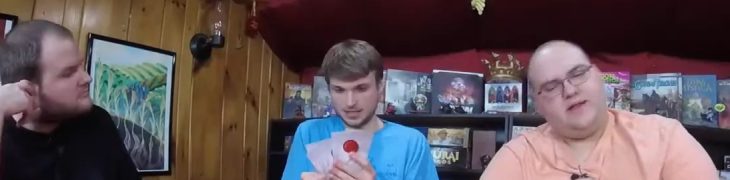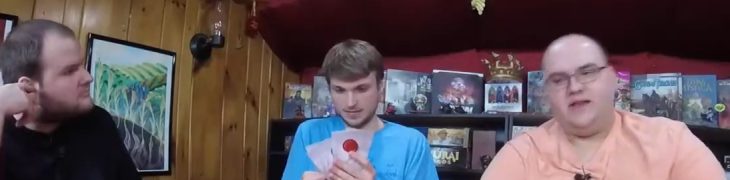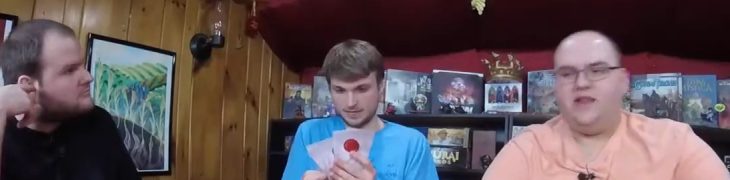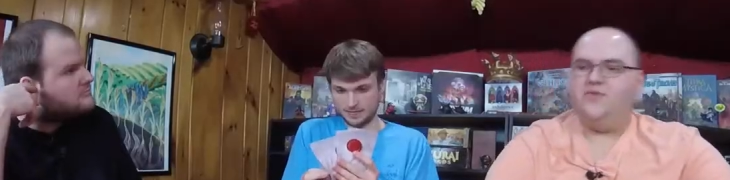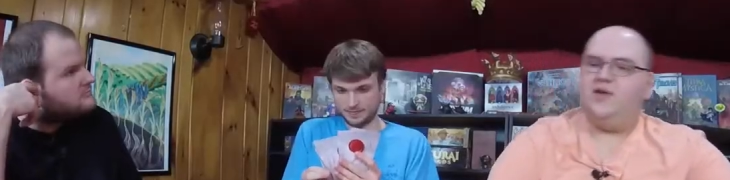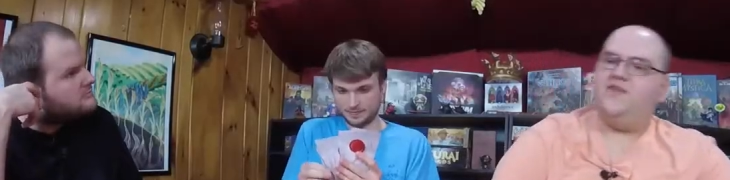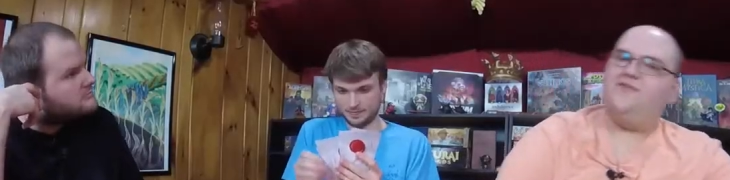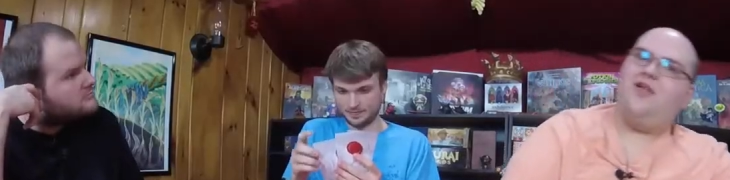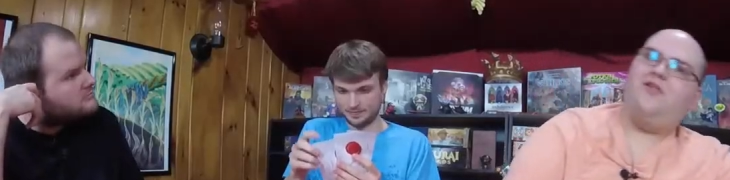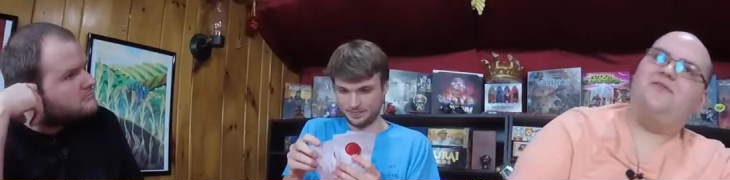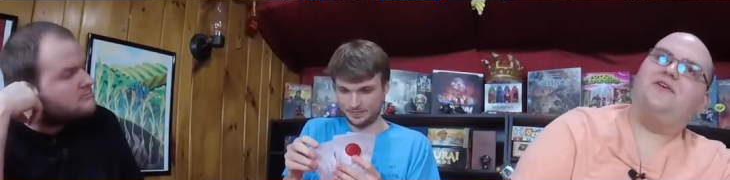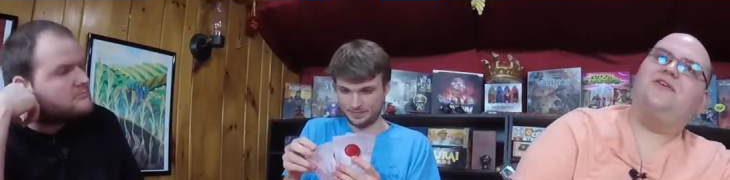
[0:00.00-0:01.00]
Speaker 1: Now that we have
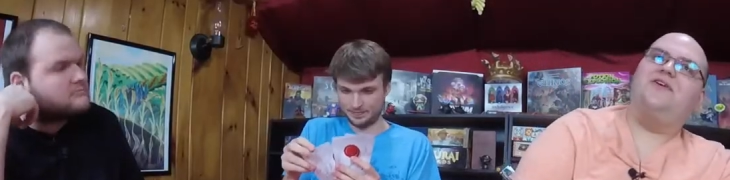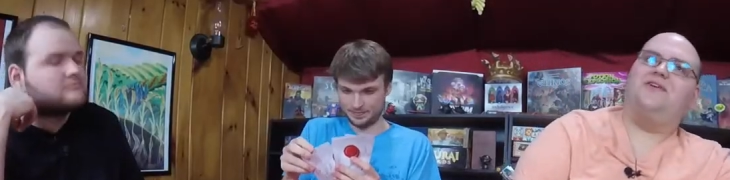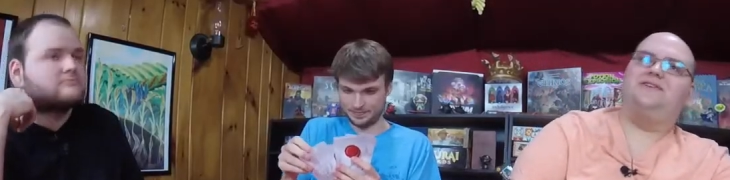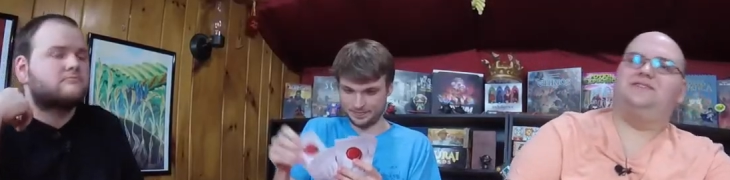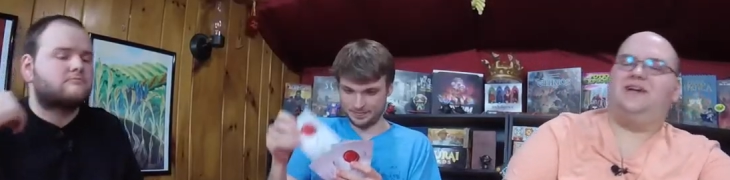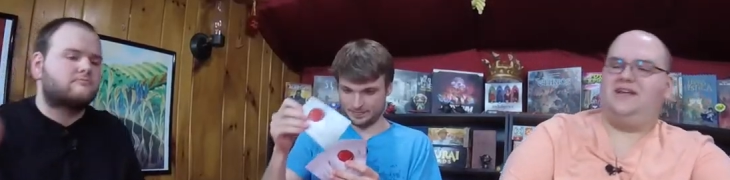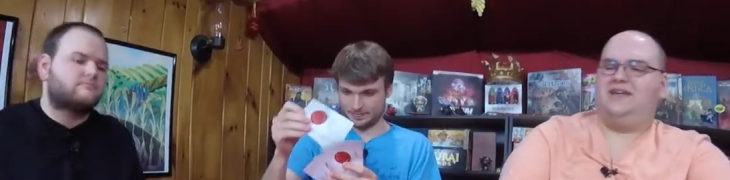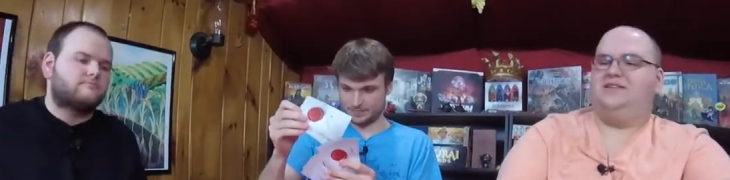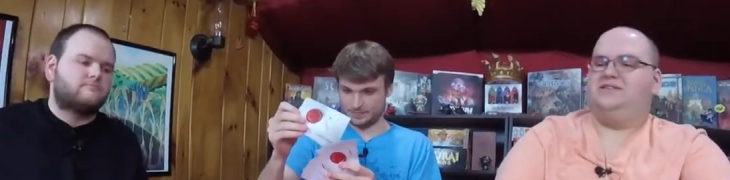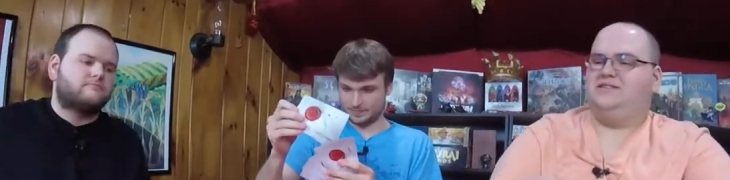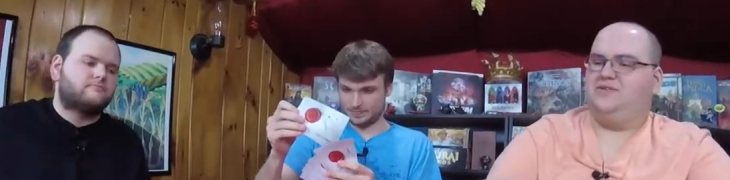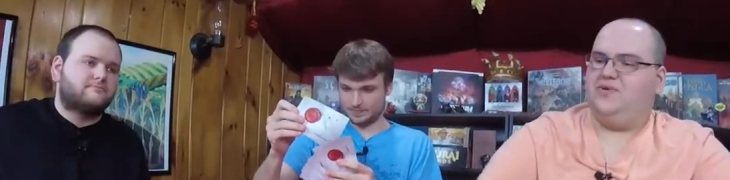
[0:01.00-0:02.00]
all of our cards,
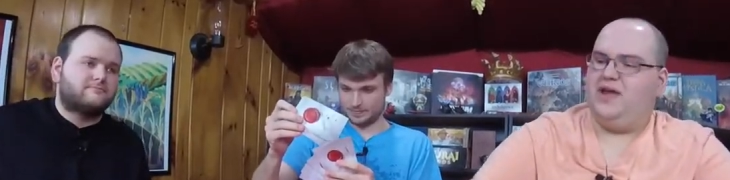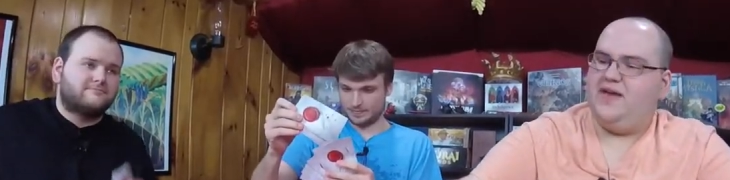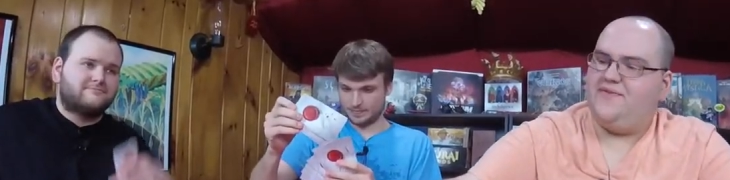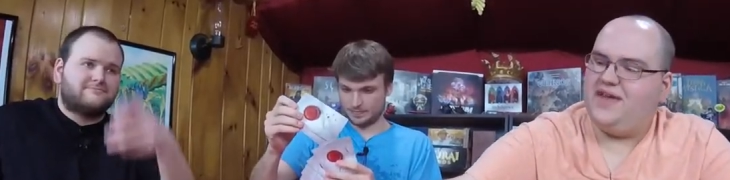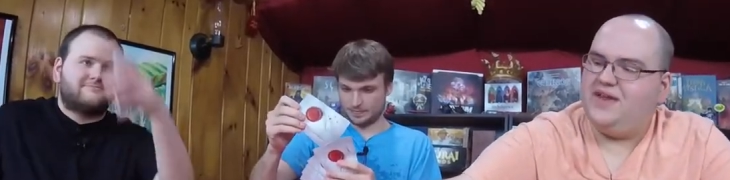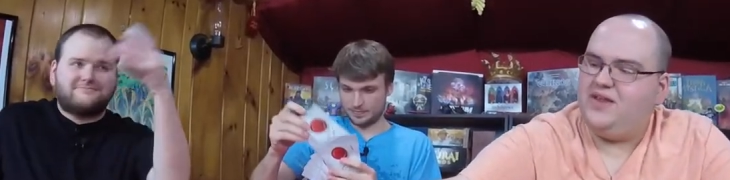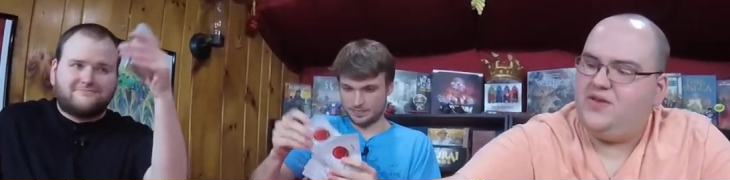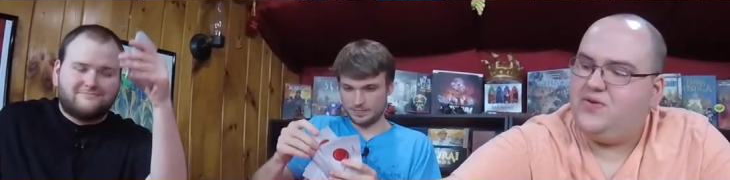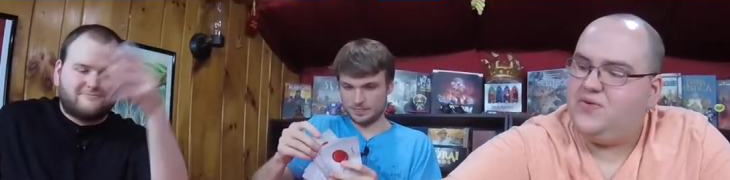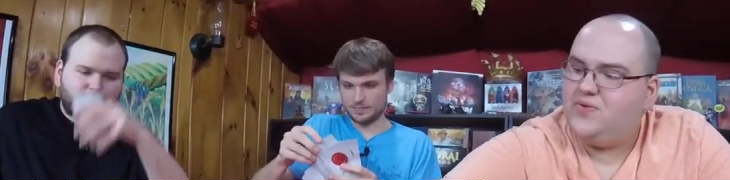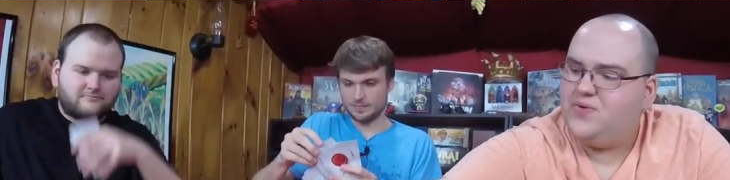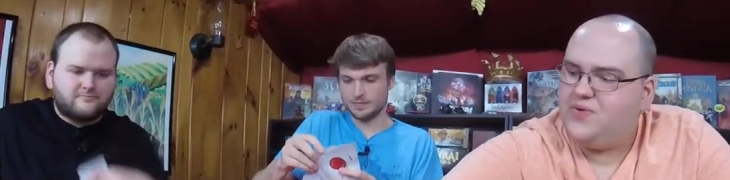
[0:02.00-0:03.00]
audience, we have a
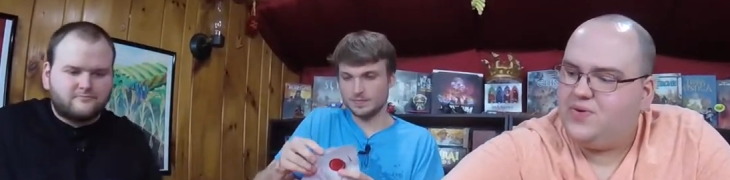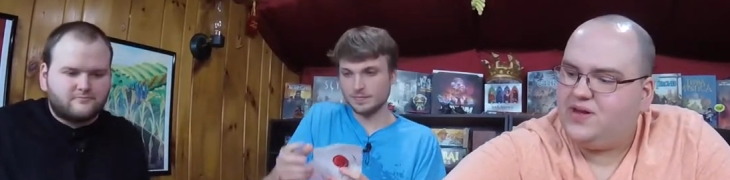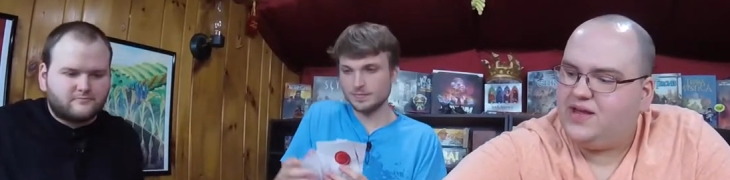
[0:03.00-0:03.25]
new